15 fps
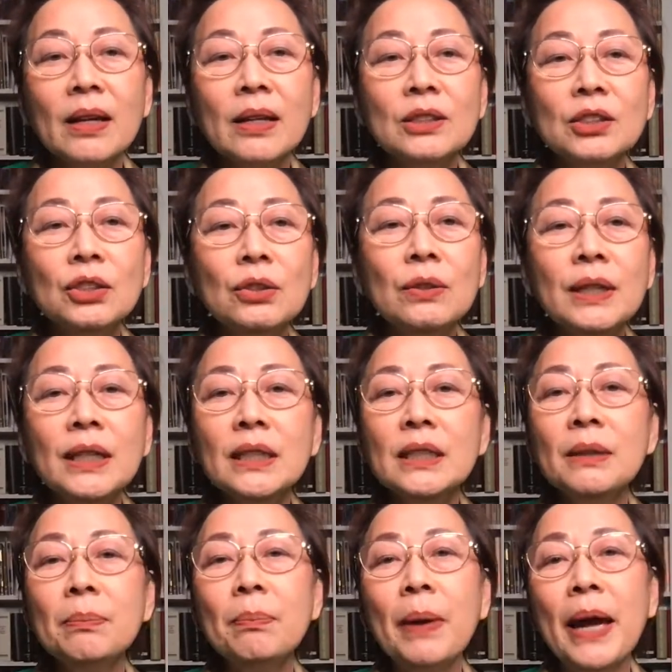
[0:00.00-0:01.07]
During
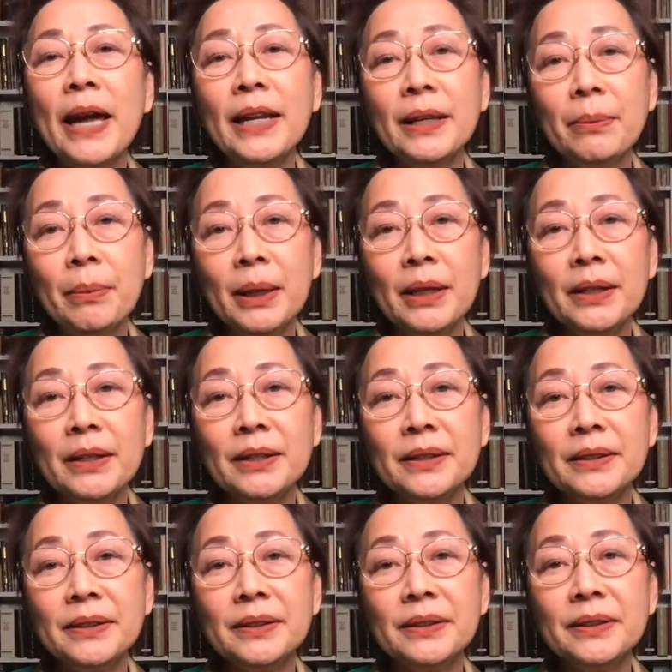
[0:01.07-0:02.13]
the pandemic,
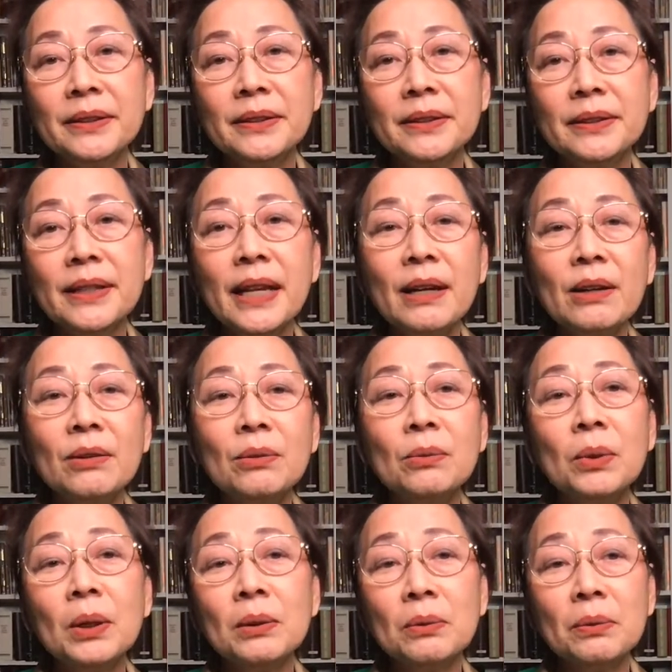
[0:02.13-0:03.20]
like
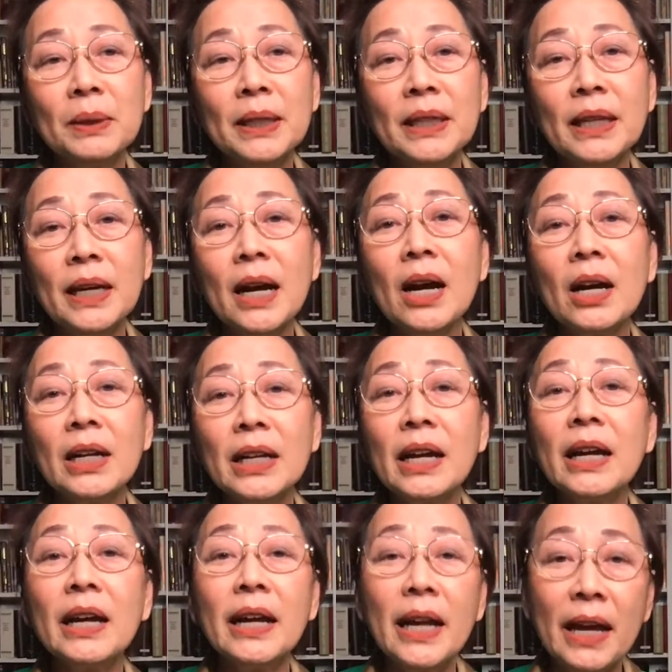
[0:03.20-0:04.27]
what we are
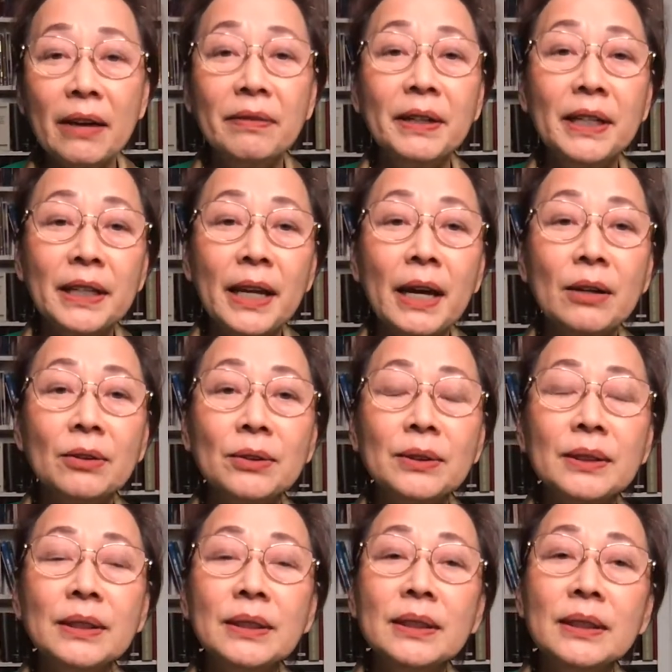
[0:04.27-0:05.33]
having now,
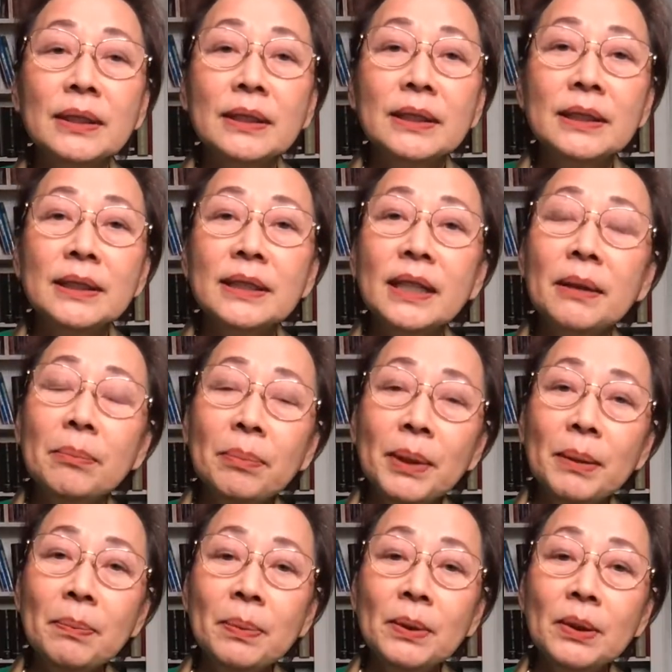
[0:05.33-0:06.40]
some
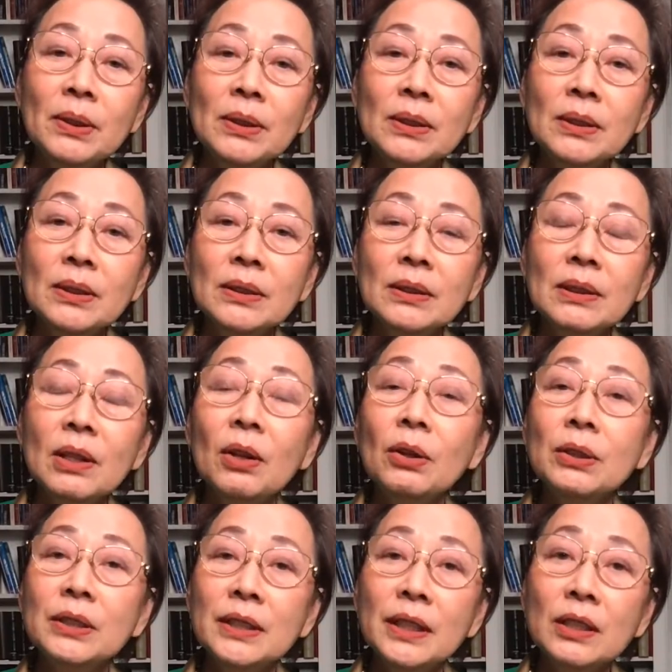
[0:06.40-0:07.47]
people
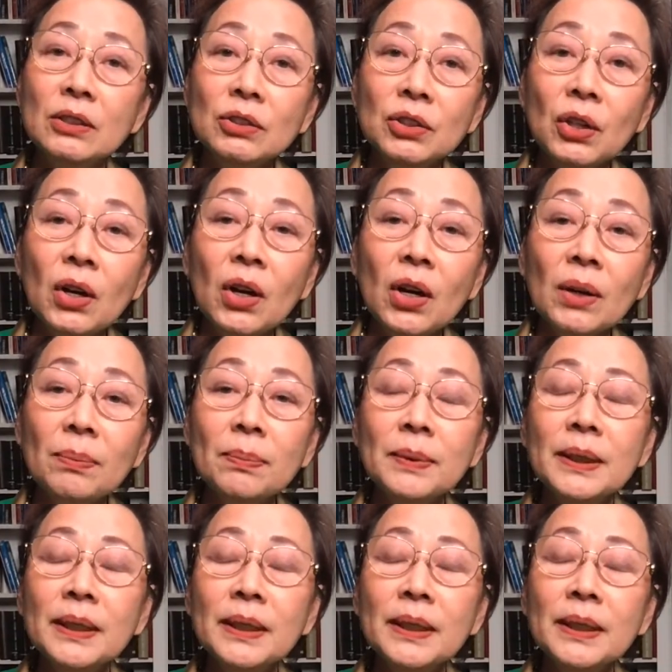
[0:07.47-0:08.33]
lost their job.